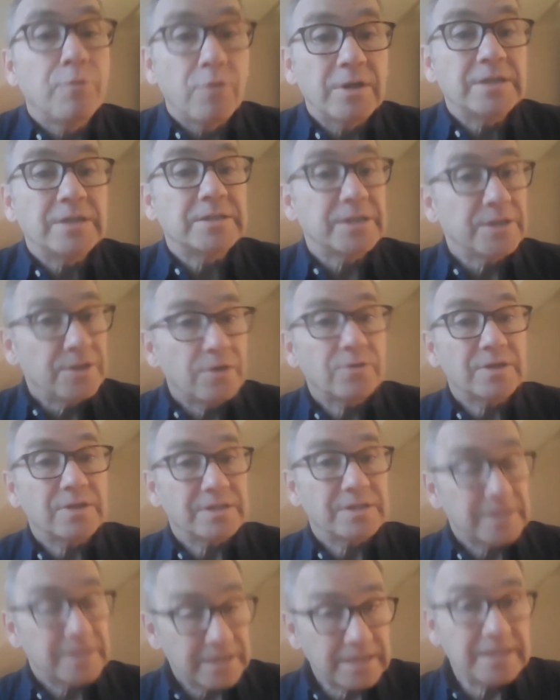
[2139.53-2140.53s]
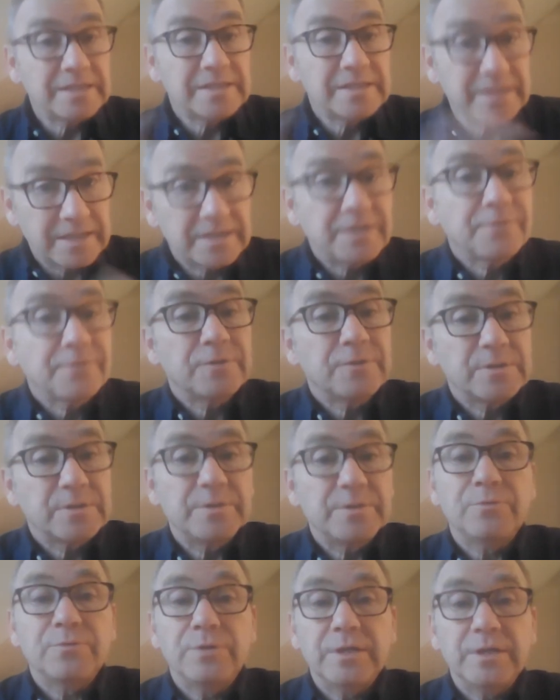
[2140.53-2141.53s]
point to notice is the difference
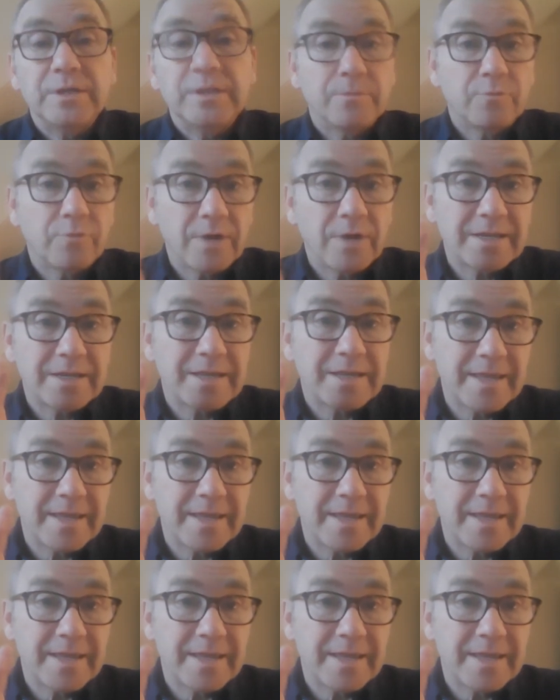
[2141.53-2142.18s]
between them, right?